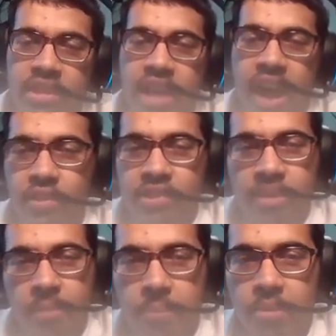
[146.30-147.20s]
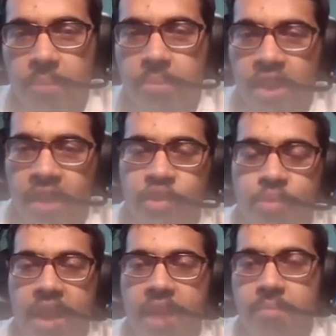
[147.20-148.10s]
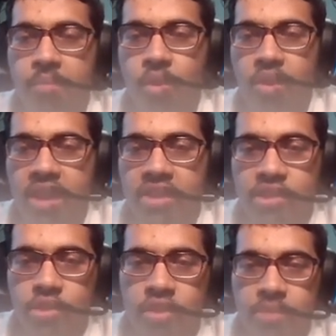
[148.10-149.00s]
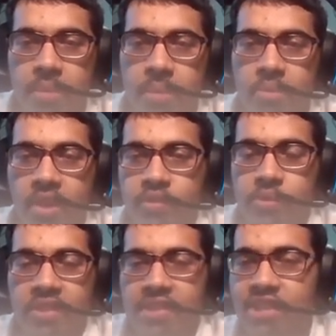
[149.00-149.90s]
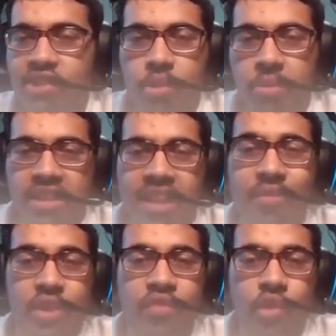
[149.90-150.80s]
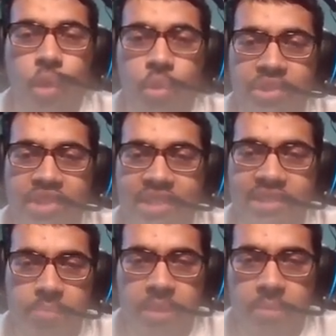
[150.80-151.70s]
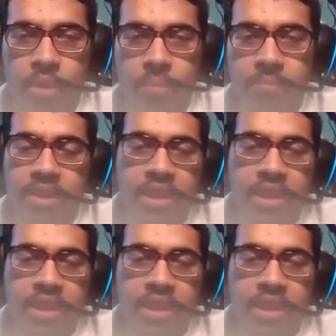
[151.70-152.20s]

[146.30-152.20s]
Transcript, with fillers: I was thinking about putting playoffs, but I'm more edging towards maybe playoffs because I just don't think they have enough goals. That's the big problem.